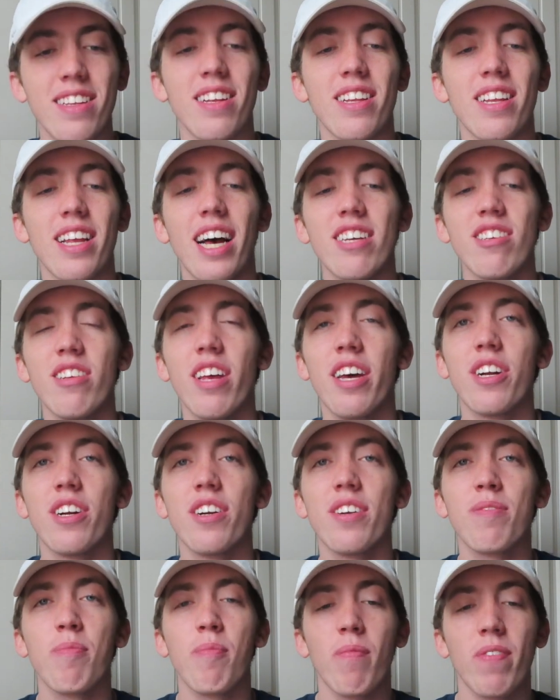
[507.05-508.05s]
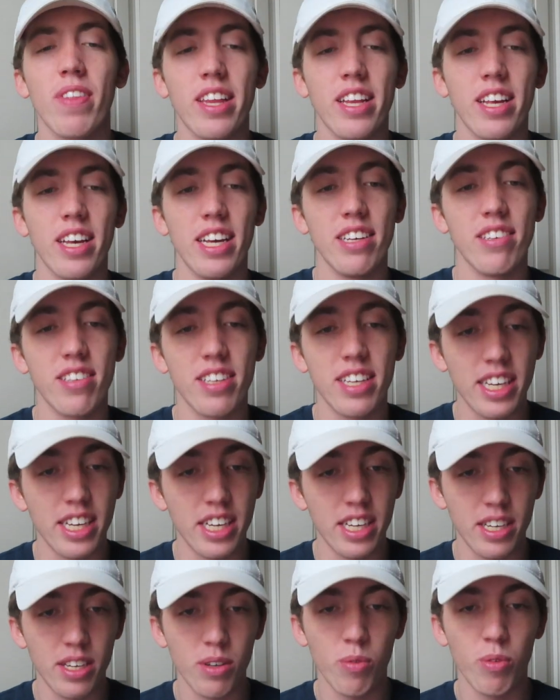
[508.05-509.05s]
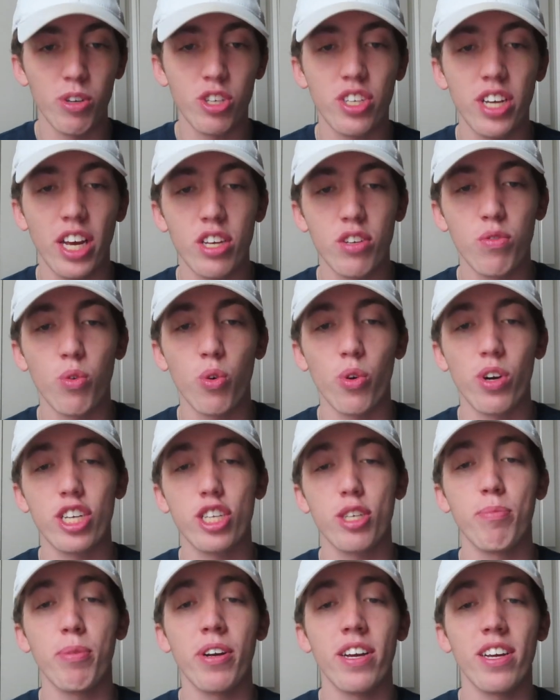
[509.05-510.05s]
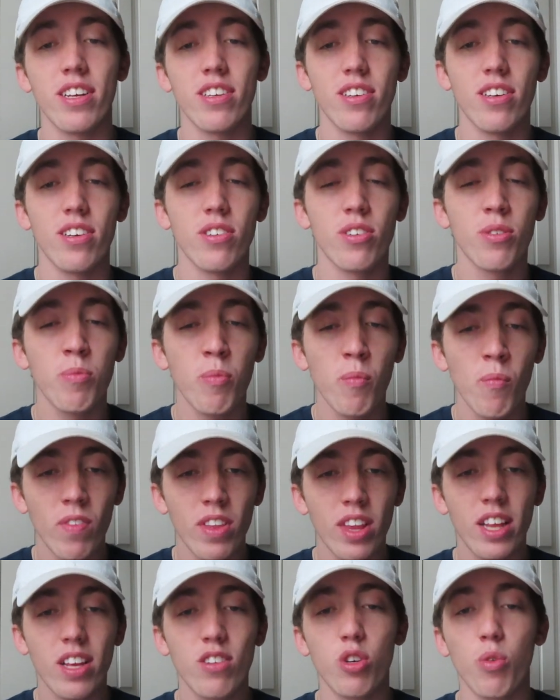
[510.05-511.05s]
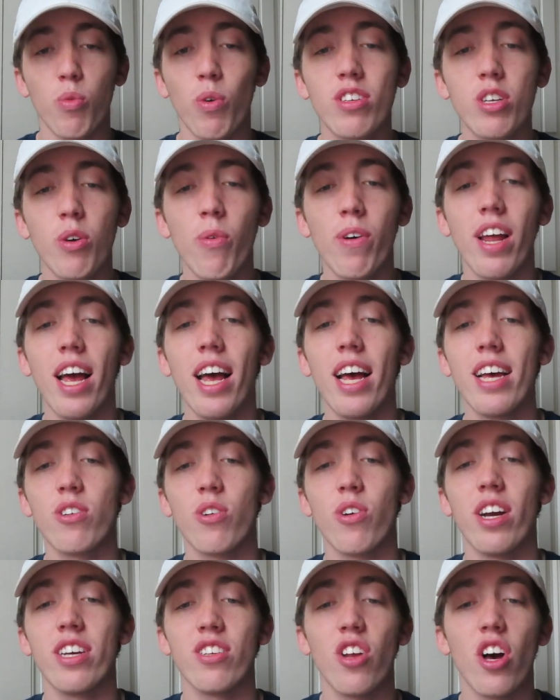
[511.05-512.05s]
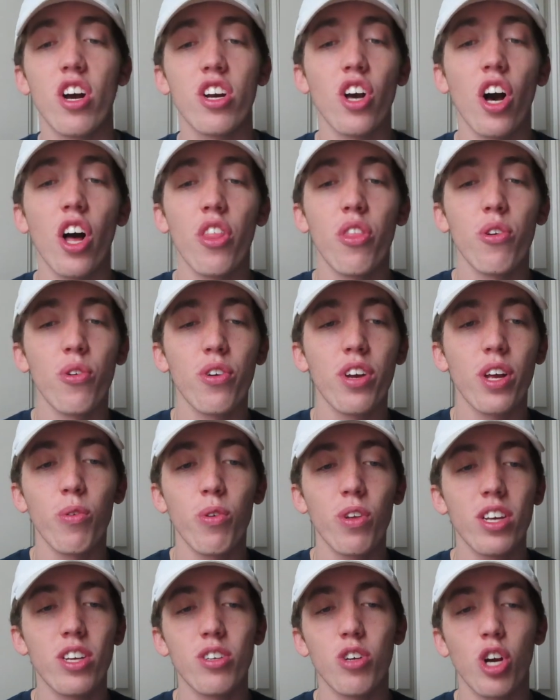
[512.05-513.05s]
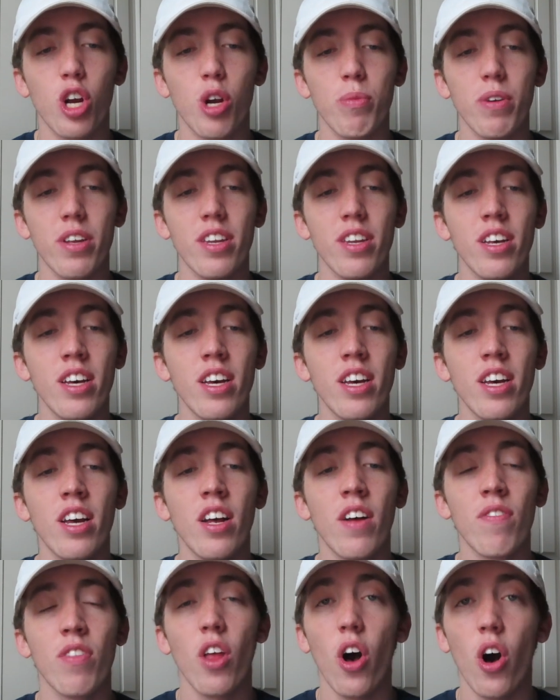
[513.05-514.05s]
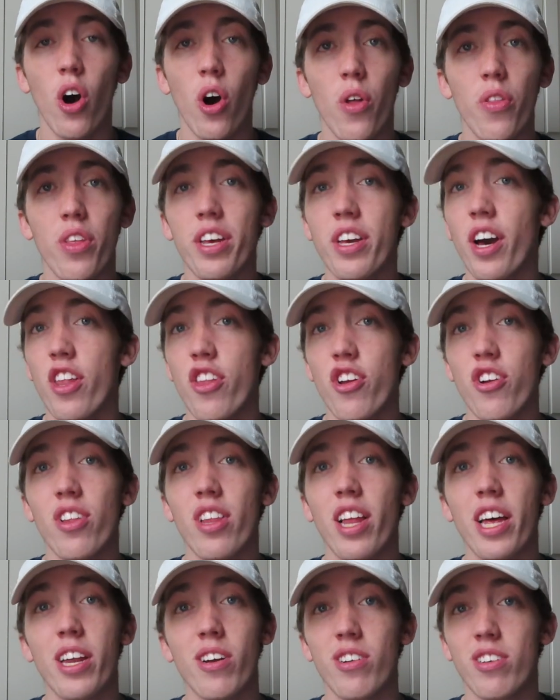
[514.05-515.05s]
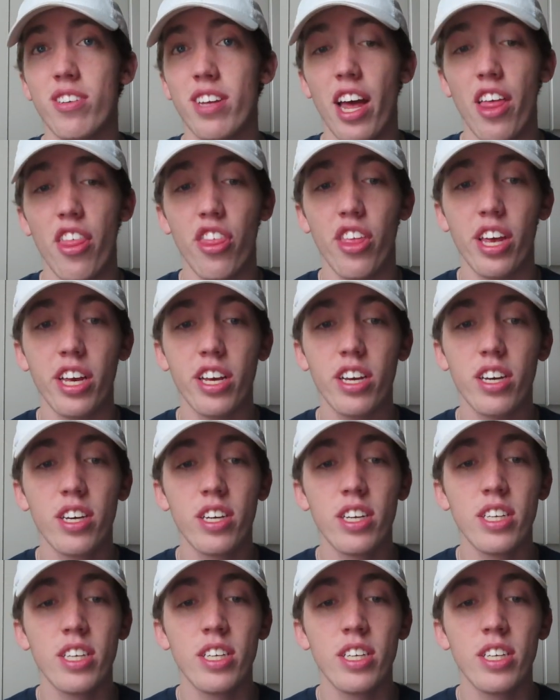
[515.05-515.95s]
and the last letter is E, which stands for experiences. So what someone has or has not gone through can really determine all the other letters, I think.